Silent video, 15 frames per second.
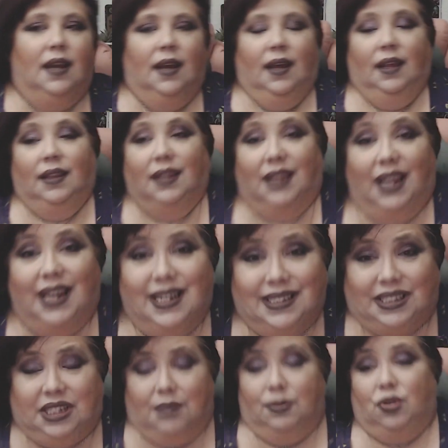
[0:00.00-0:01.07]
The thing
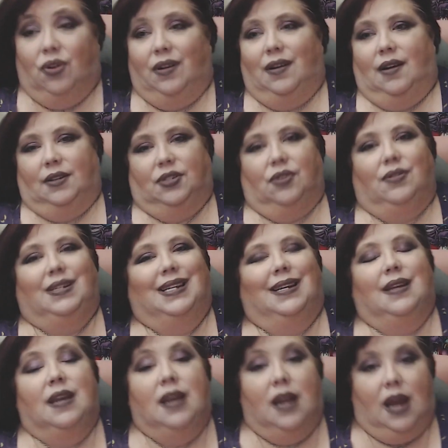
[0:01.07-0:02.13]
is, Jim Jordan also did
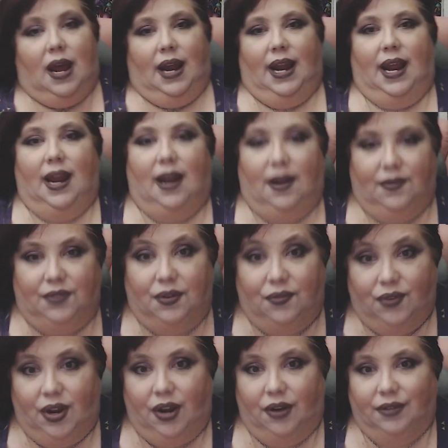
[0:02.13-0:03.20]
not have the
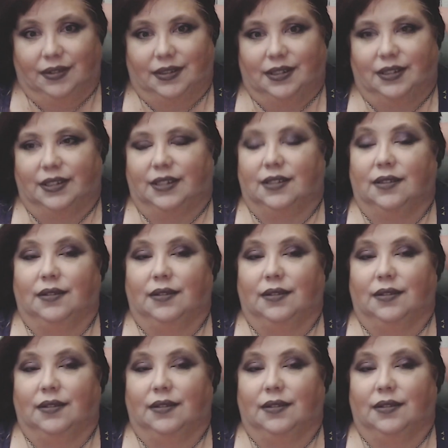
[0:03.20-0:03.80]
votes.